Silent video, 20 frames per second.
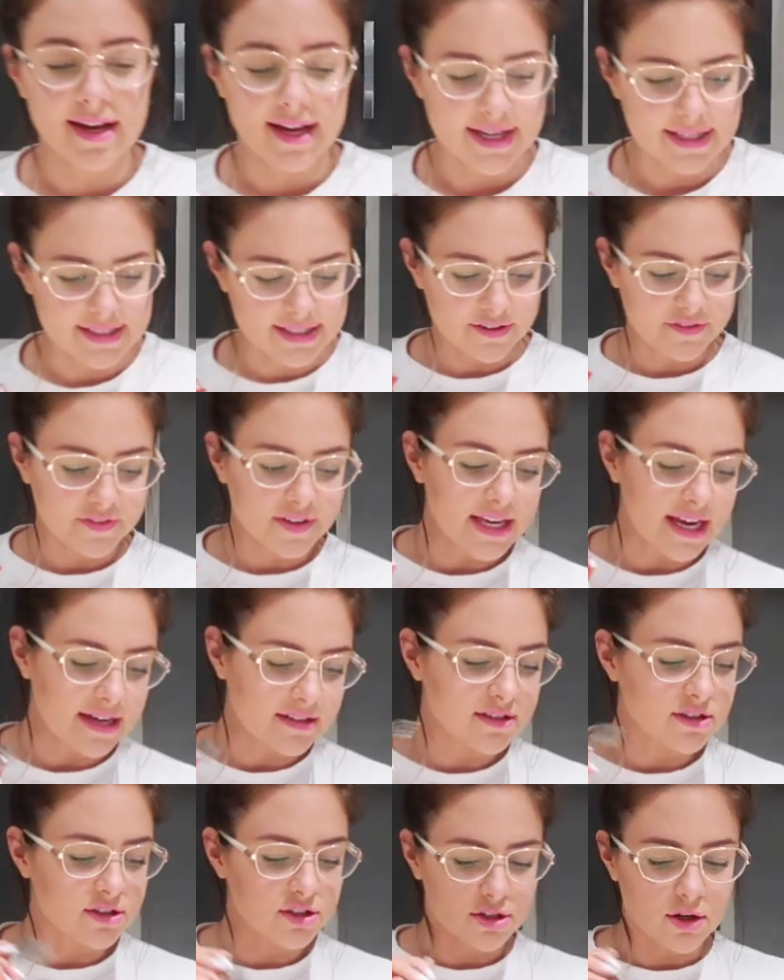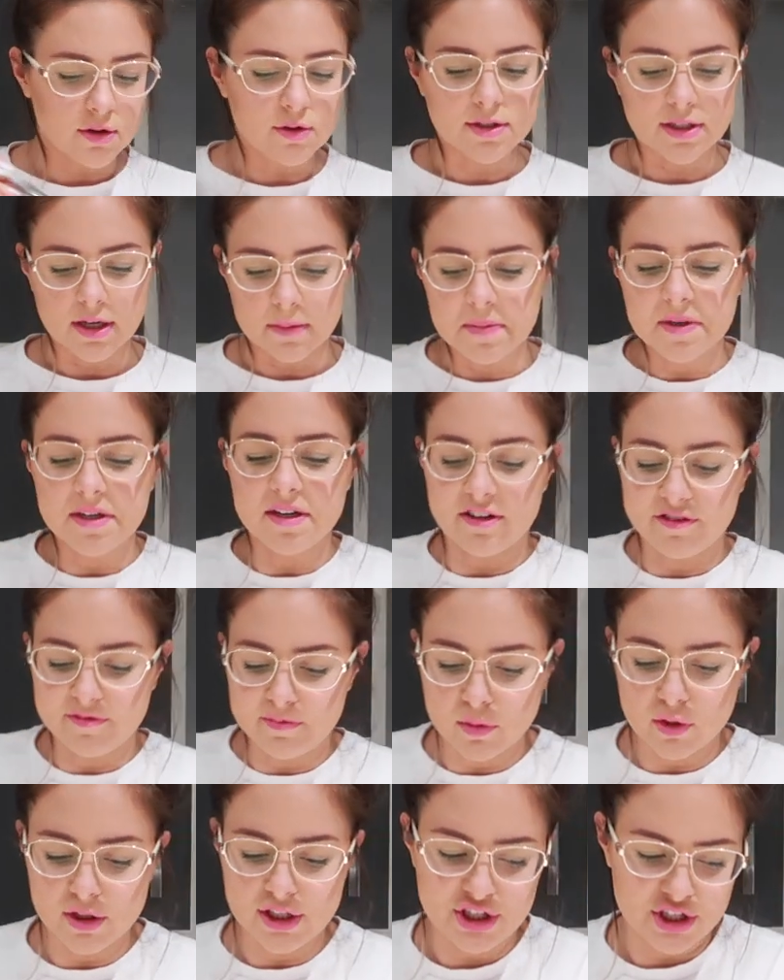It definitely hasn't soaked up enough
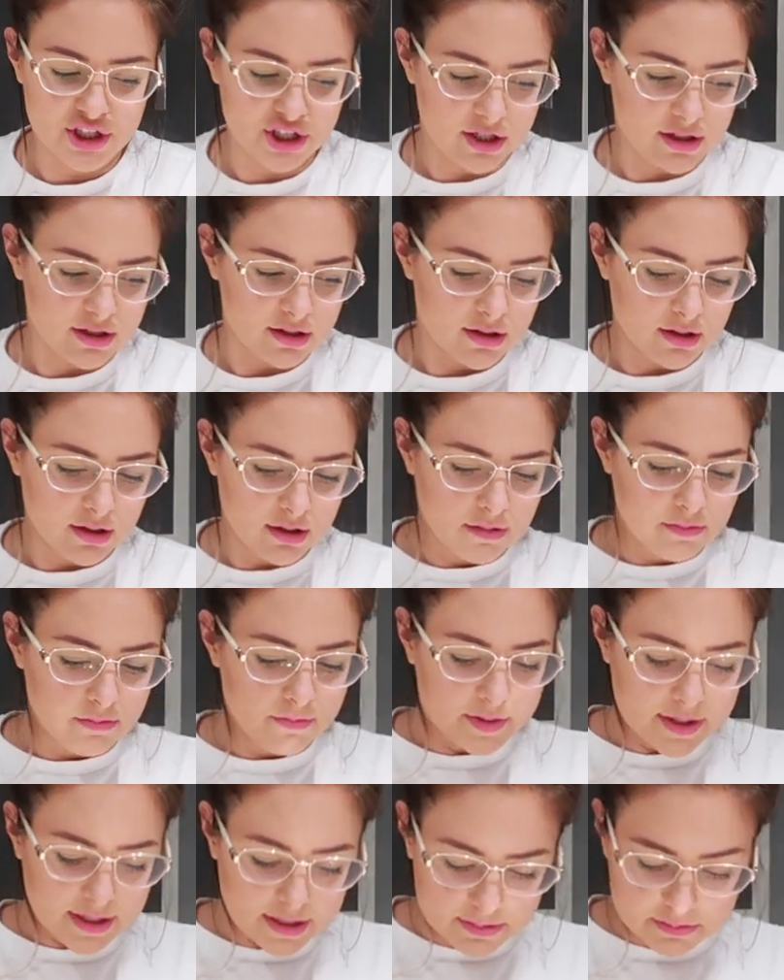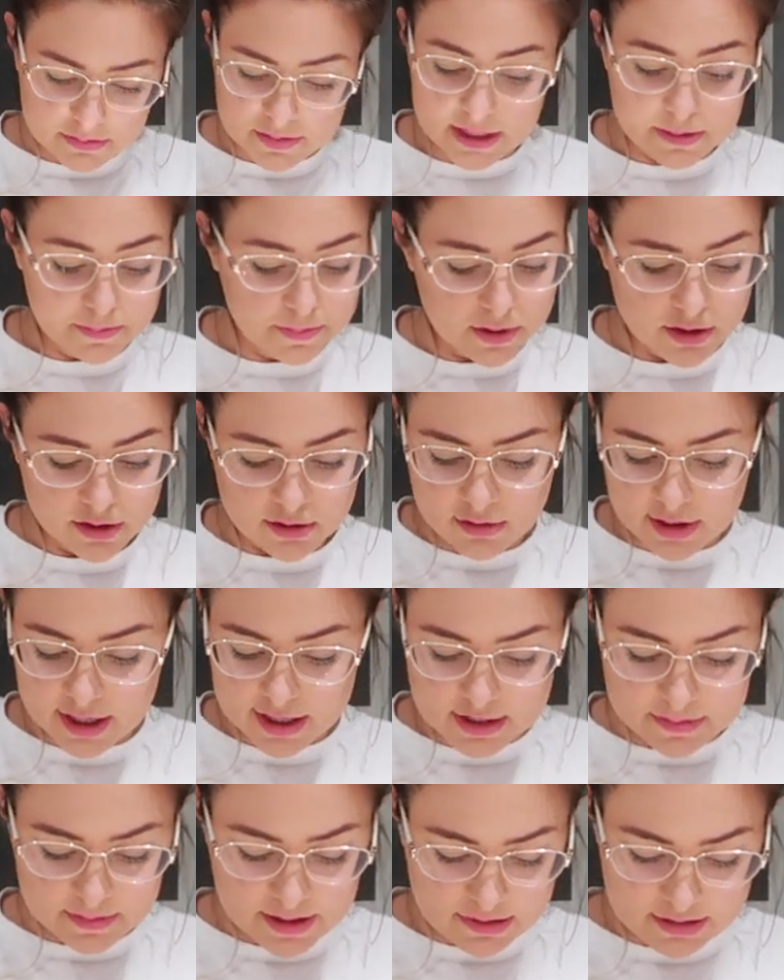moisture, but I did put the
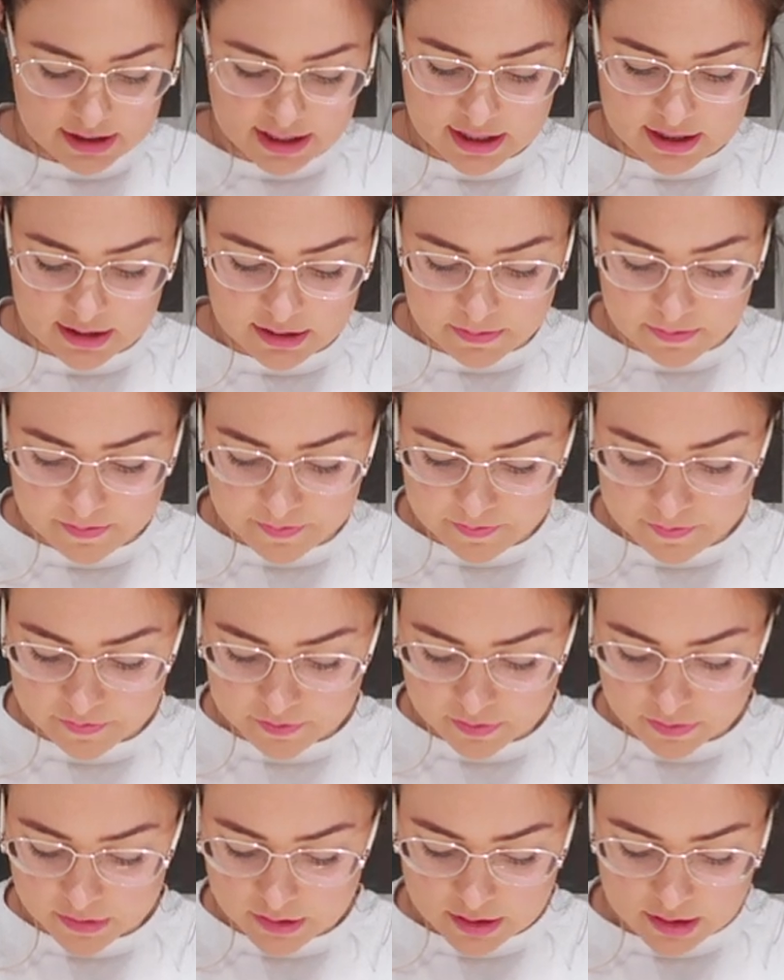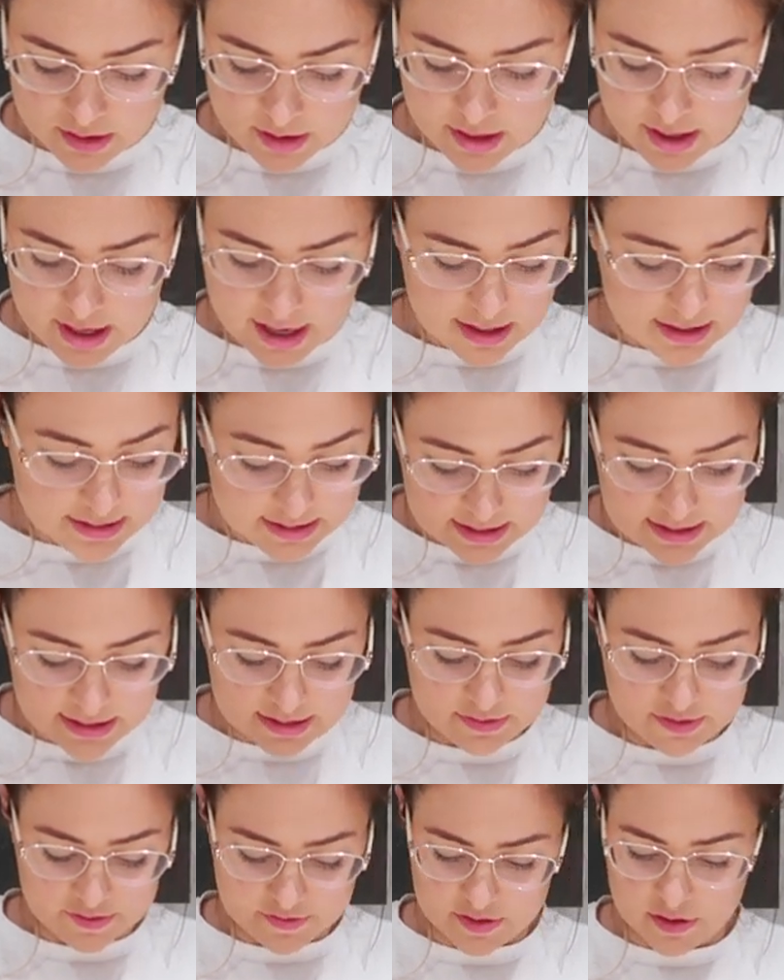correct amount in and I did
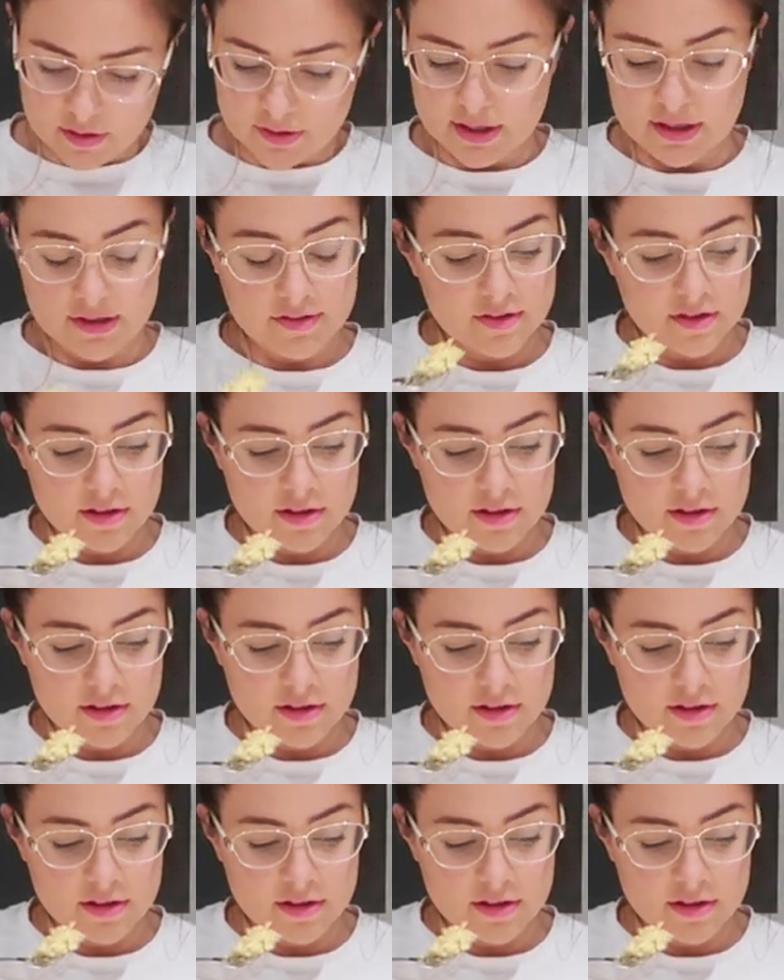leave it for long enough.